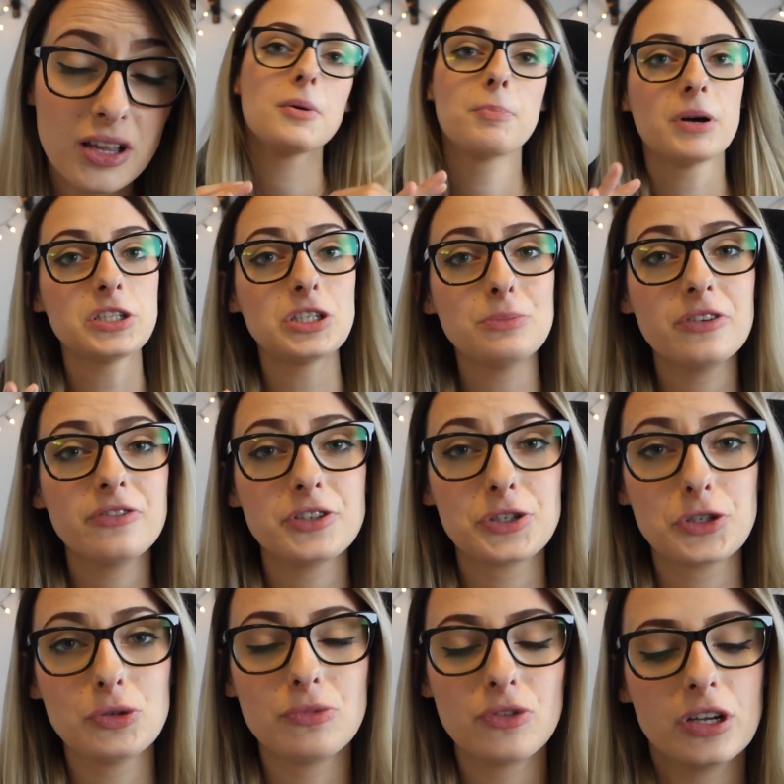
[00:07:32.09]
The bottom of
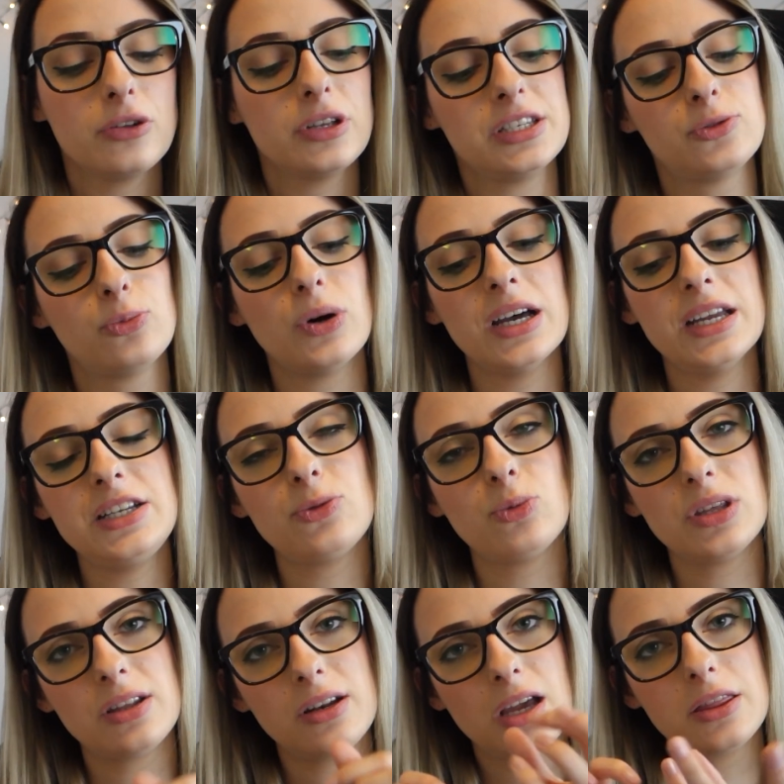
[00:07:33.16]
Azumarill is white
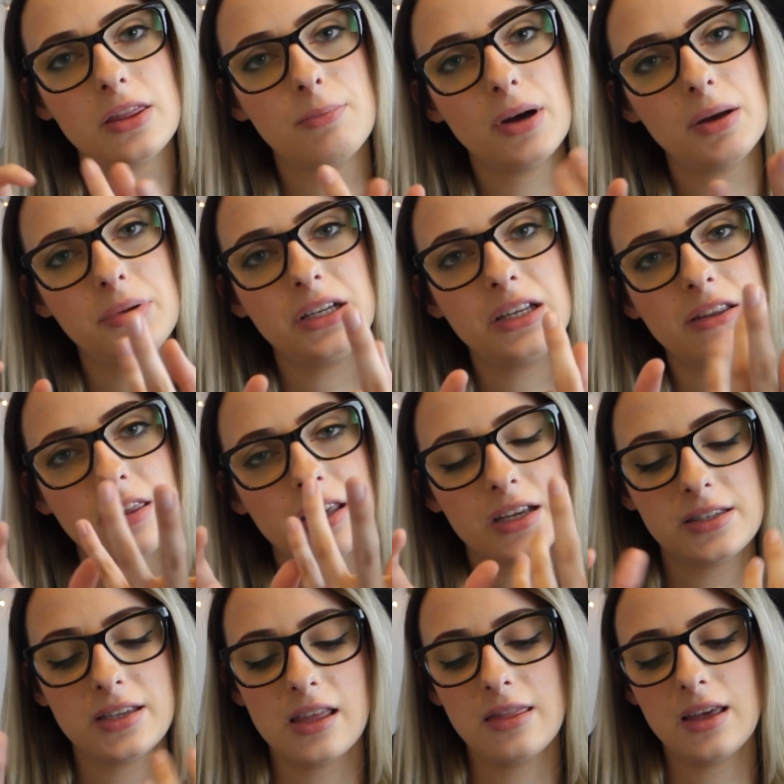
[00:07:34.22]
with like the bubbly
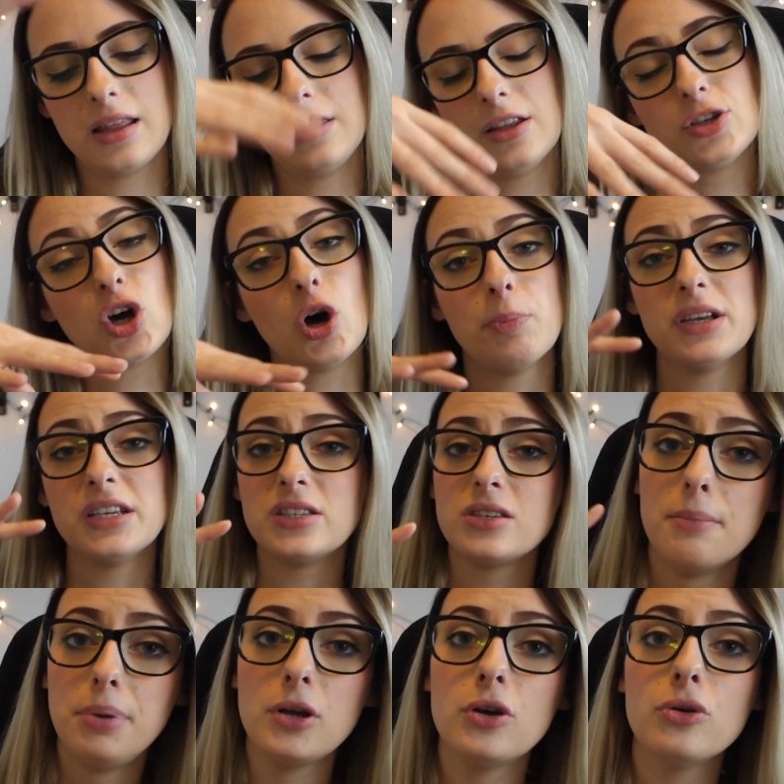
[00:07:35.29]
things, and then the top is
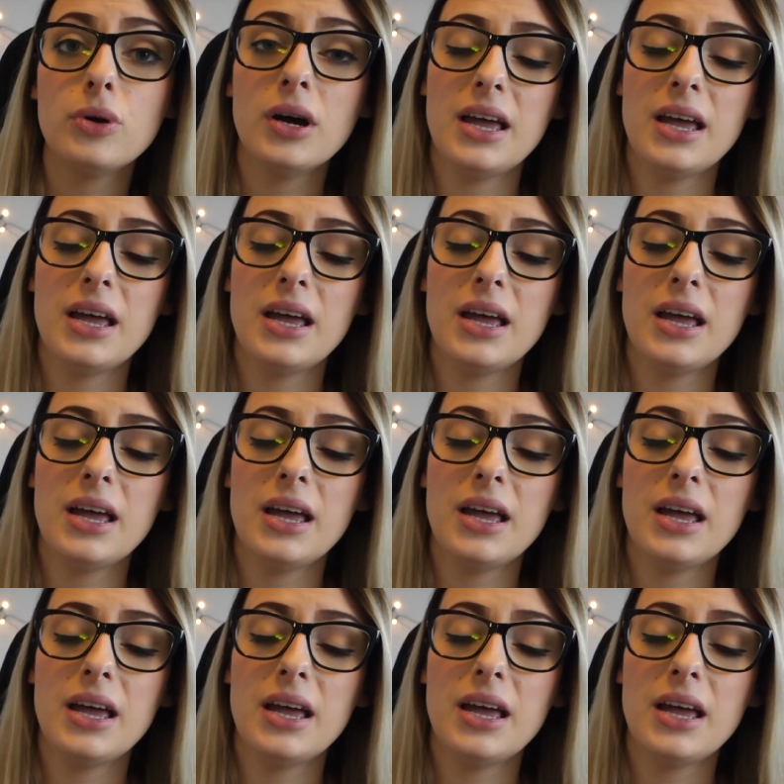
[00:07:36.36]
blue.